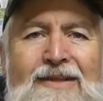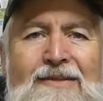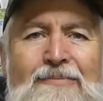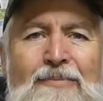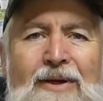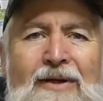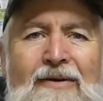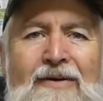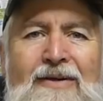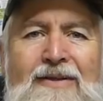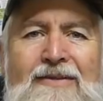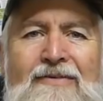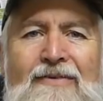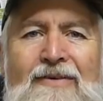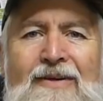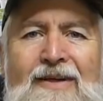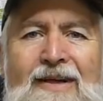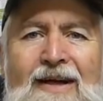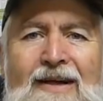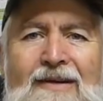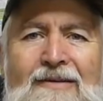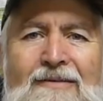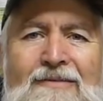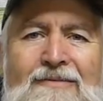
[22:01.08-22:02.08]
an experience for a
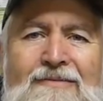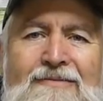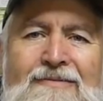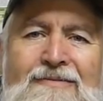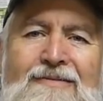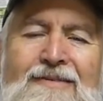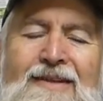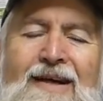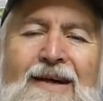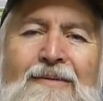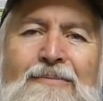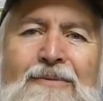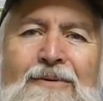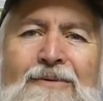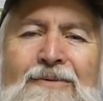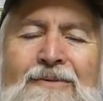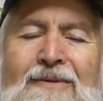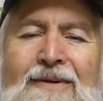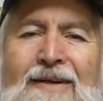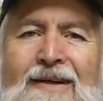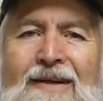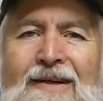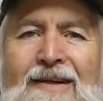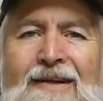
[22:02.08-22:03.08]
young
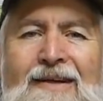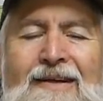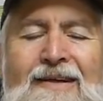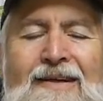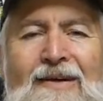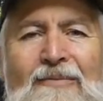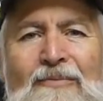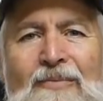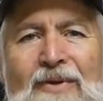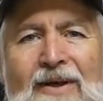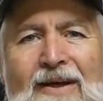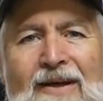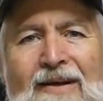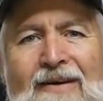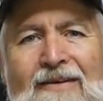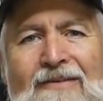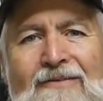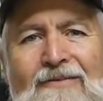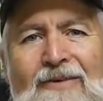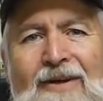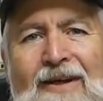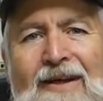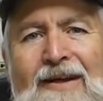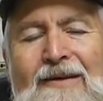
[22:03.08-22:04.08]
couple up there,
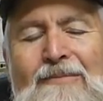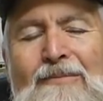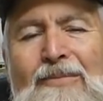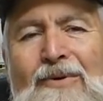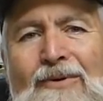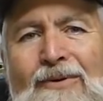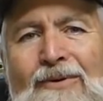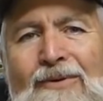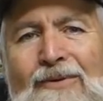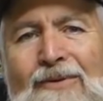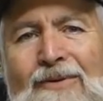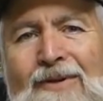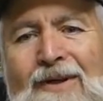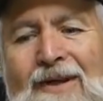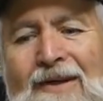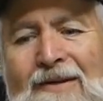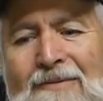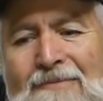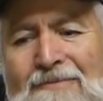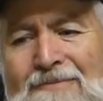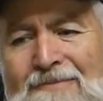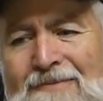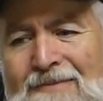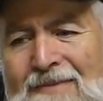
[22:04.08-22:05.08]
and we had a
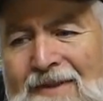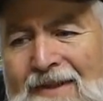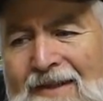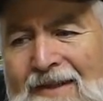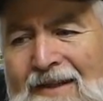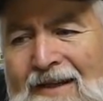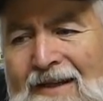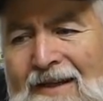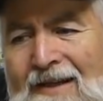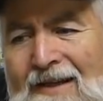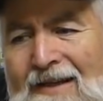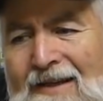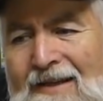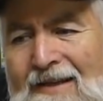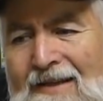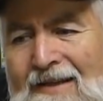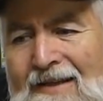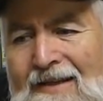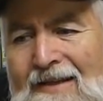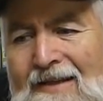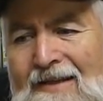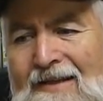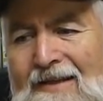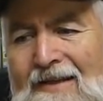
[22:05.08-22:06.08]
ball.
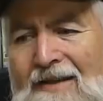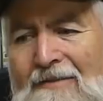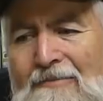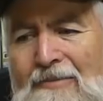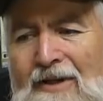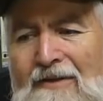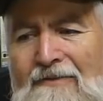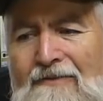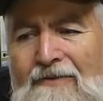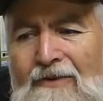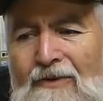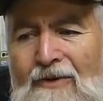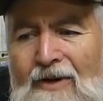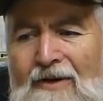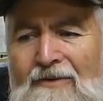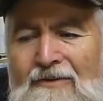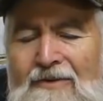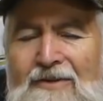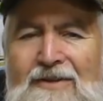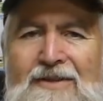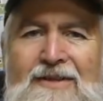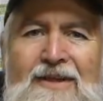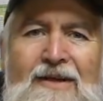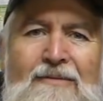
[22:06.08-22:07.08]
There'd be
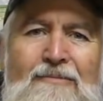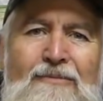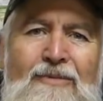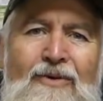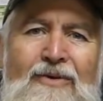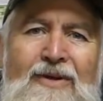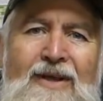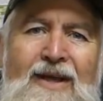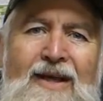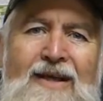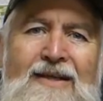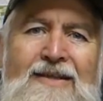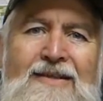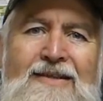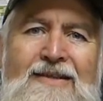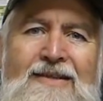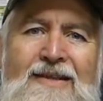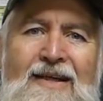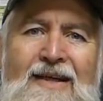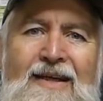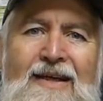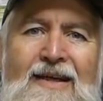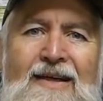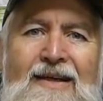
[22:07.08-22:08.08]
400 and something odd guests
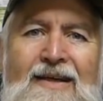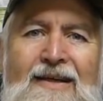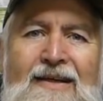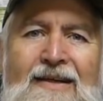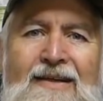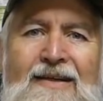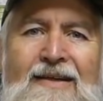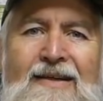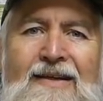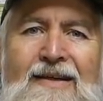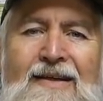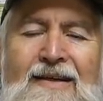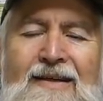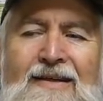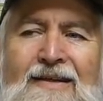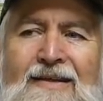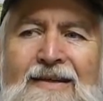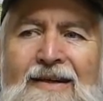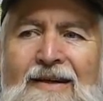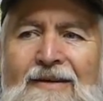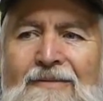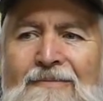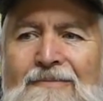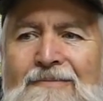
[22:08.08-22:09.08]
there,
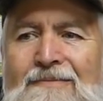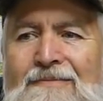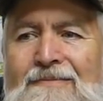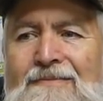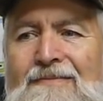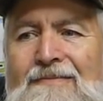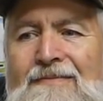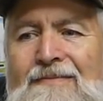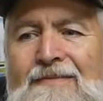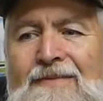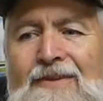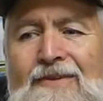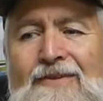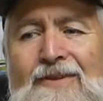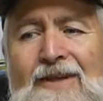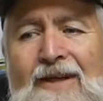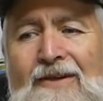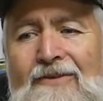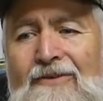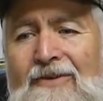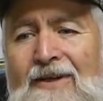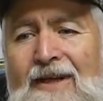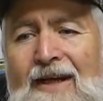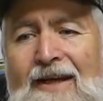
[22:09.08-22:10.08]
and there was
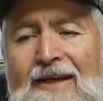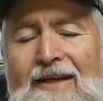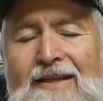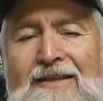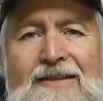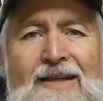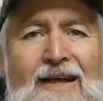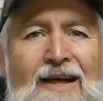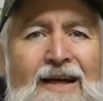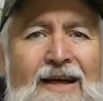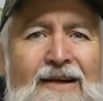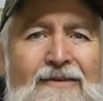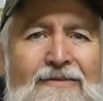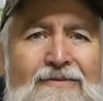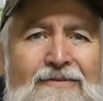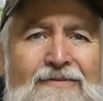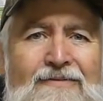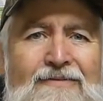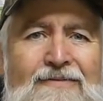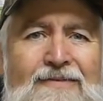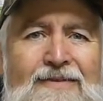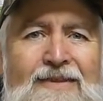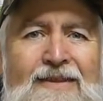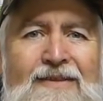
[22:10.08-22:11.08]
180 staff
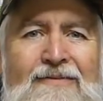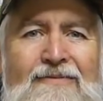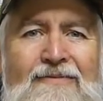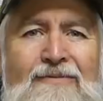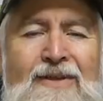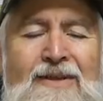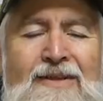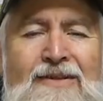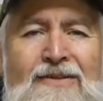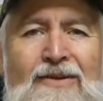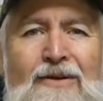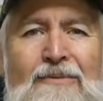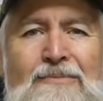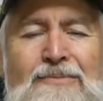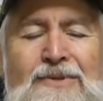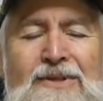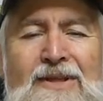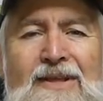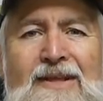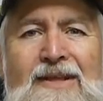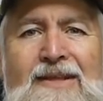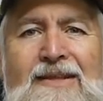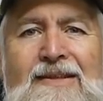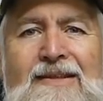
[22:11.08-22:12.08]
in top
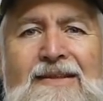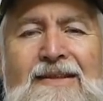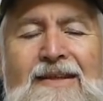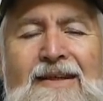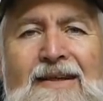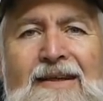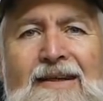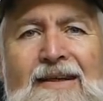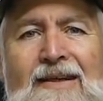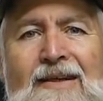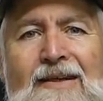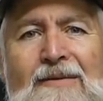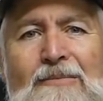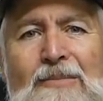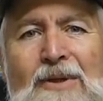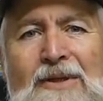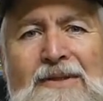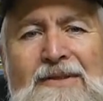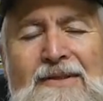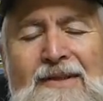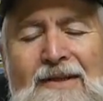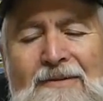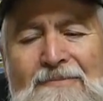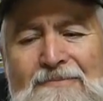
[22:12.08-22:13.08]
season.
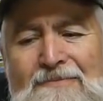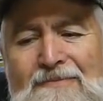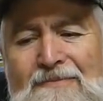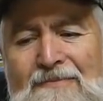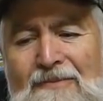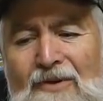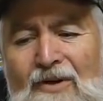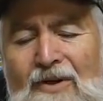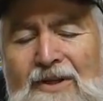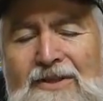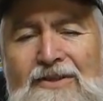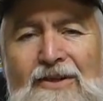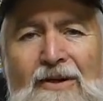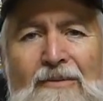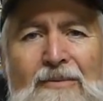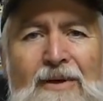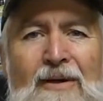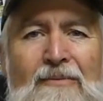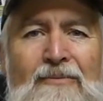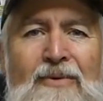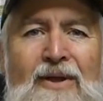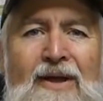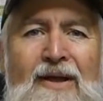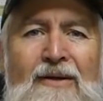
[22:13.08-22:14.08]
But my job
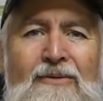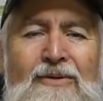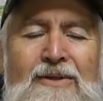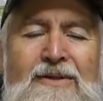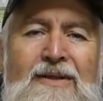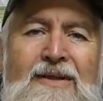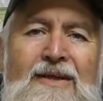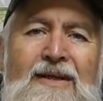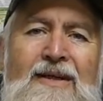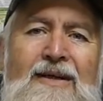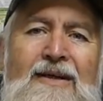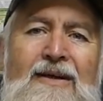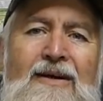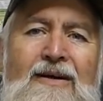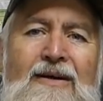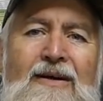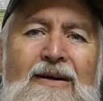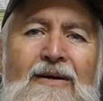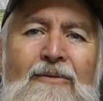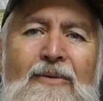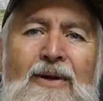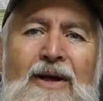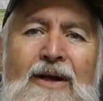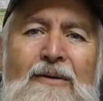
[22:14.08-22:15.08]
up there was,
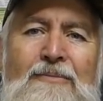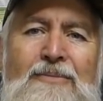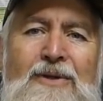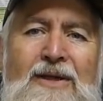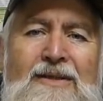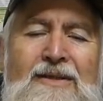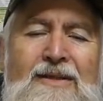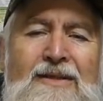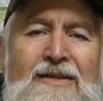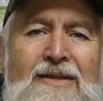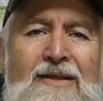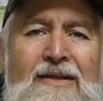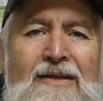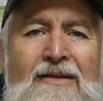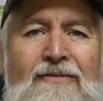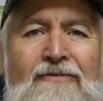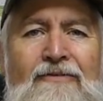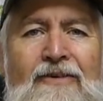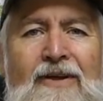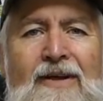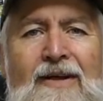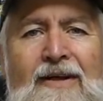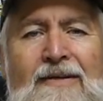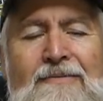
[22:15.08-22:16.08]
I went up just as a
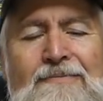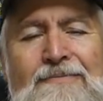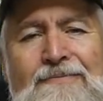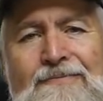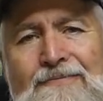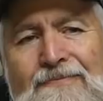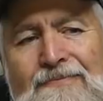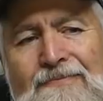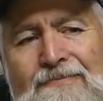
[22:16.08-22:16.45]
fitter,